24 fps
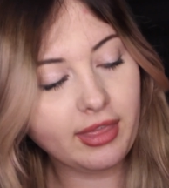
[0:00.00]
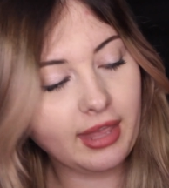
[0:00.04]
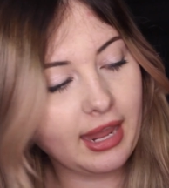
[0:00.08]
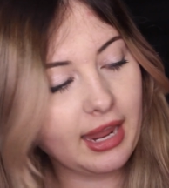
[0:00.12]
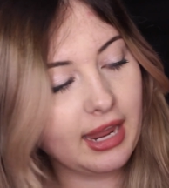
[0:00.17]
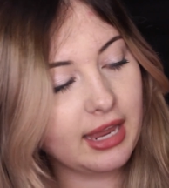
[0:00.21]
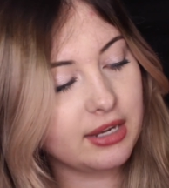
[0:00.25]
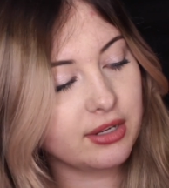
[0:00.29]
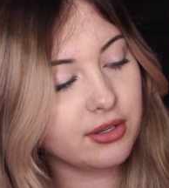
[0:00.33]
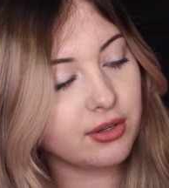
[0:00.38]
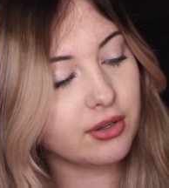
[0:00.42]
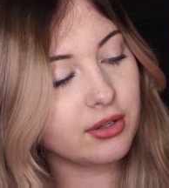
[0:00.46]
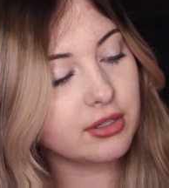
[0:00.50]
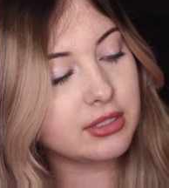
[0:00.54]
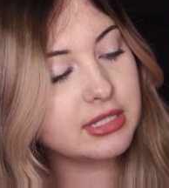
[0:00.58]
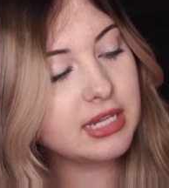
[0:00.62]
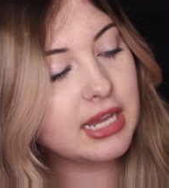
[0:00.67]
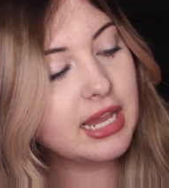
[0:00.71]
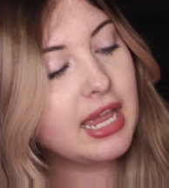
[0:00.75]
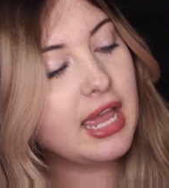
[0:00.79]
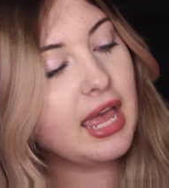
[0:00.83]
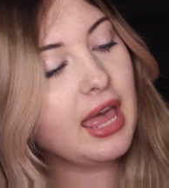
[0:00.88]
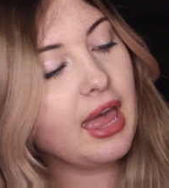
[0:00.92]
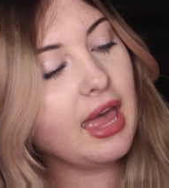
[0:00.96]
handles.
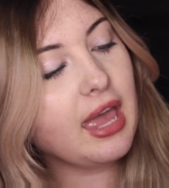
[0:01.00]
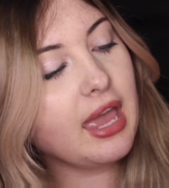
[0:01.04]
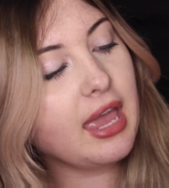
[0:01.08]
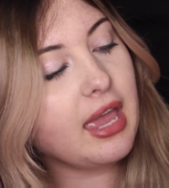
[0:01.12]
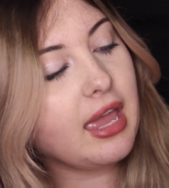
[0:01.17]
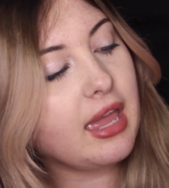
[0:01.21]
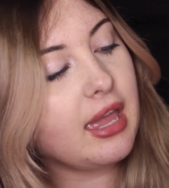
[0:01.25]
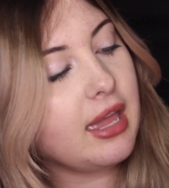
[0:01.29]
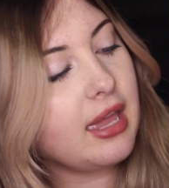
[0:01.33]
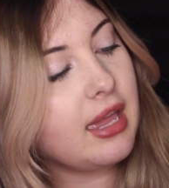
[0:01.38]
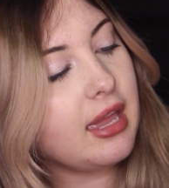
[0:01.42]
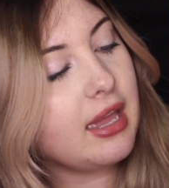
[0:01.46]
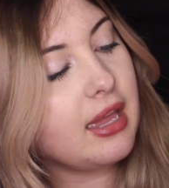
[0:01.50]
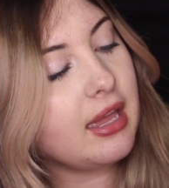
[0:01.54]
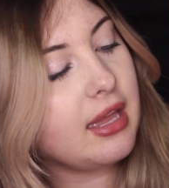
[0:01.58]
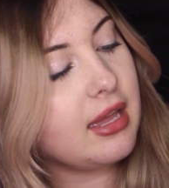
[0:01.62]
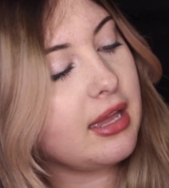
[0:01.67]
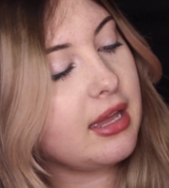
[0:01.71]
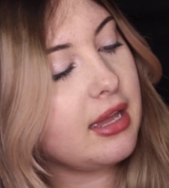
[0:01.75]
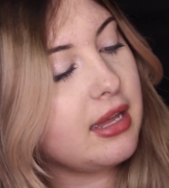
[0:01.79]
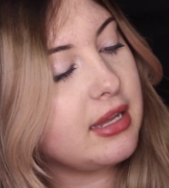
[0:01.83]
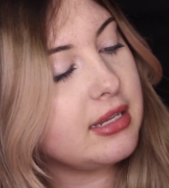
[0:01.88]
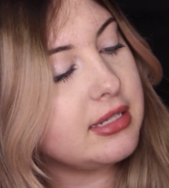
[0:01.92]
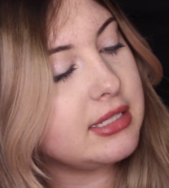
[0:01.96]

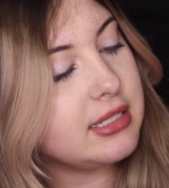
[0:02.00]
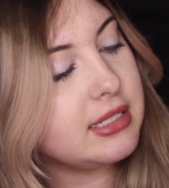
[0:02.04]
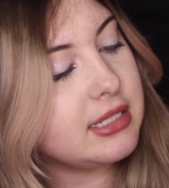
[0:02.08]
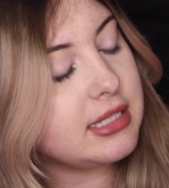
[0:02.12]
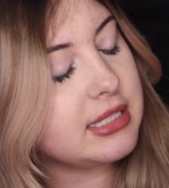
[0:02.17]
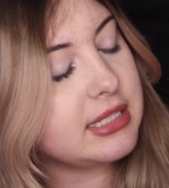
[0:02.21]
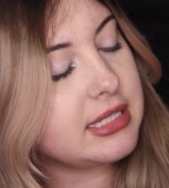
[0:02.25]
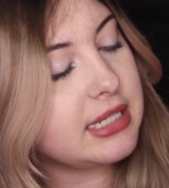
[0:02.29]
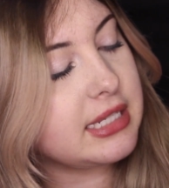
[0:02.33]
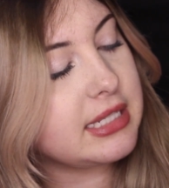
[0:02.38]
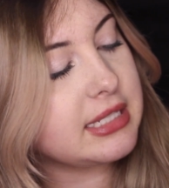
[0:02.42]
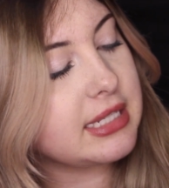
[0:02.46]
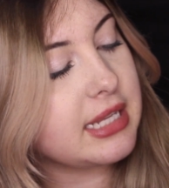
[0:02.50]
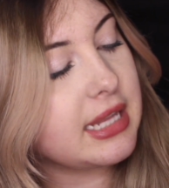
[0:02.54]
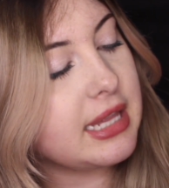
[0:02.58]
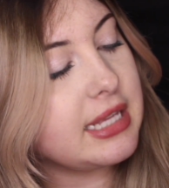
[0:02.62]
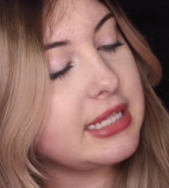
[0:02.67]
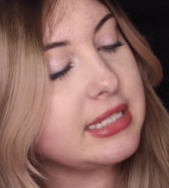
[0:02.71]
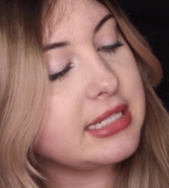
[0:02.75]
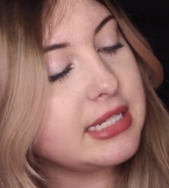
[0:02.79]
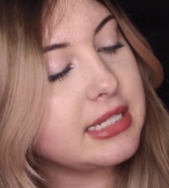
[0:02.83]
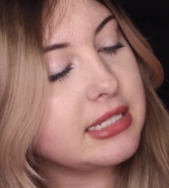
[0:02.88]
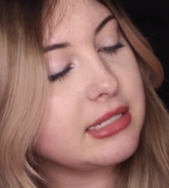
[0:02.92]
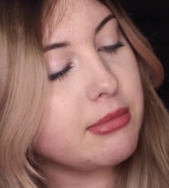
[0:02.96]
And it says,
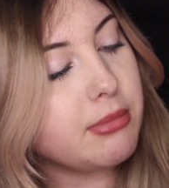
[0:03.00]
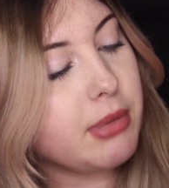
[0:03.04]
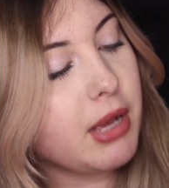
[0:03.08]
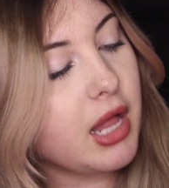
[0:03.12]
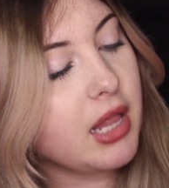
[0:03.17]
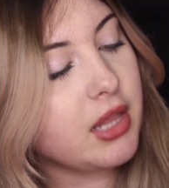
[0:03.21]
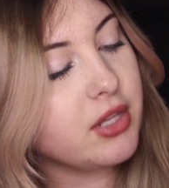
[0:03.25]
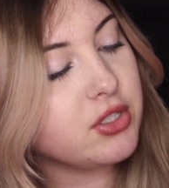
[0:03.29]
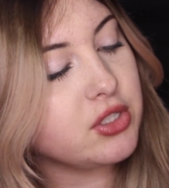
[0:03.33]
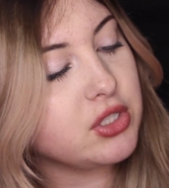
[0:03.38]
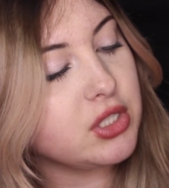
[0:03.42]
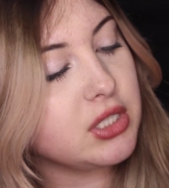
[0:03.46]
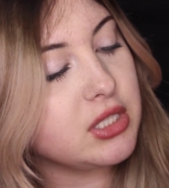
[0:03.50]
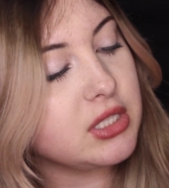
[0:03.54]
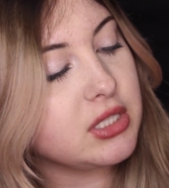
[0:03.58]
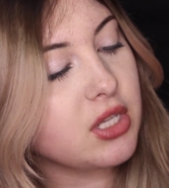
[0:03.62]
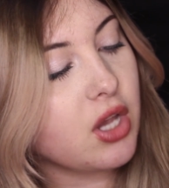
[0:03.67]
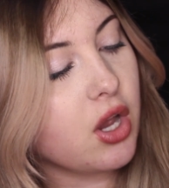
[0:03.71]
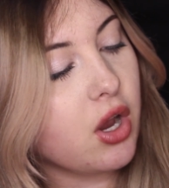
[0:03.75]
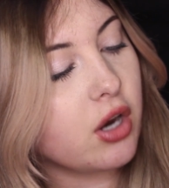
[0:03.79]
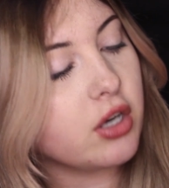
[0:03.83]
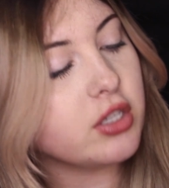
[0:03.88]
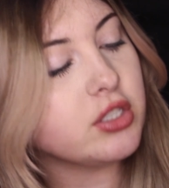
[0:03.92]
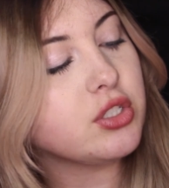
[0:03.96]
cleanses and polishes
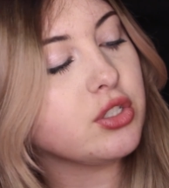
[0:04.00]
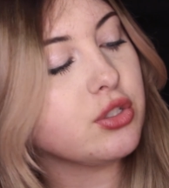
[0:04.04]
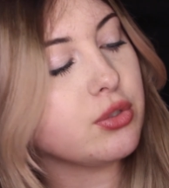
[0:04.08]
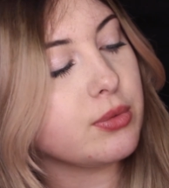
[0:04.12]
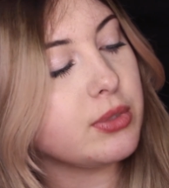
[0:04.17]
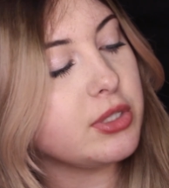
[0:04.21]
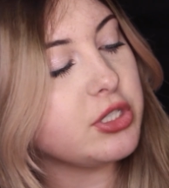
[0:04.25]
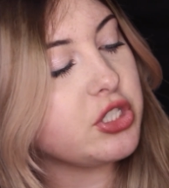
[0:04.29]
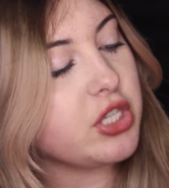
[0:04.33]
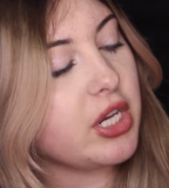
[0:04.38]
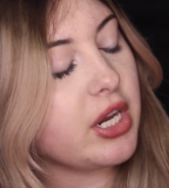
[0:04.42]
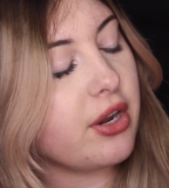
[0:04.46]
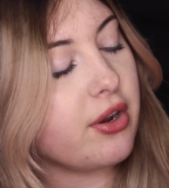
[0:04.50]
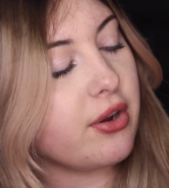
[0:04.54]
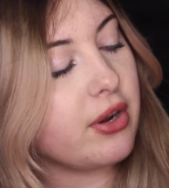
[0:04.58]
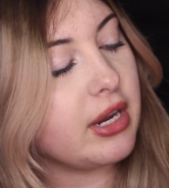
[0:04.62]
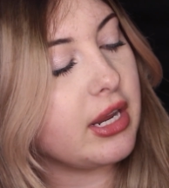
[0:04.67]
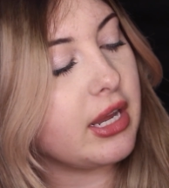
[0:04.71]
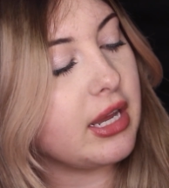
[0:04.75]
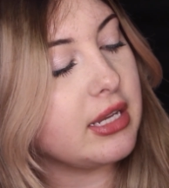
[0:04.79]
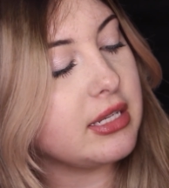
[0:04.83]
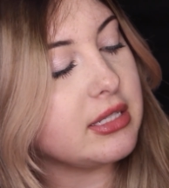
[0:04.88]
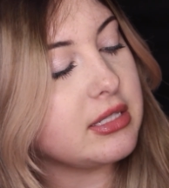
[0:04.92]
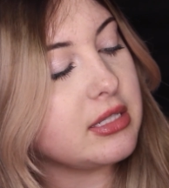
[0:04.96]
hard to reach
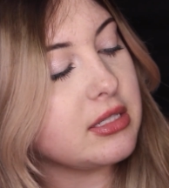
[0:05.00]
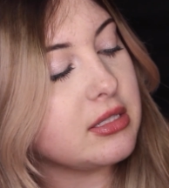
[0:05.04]
areas.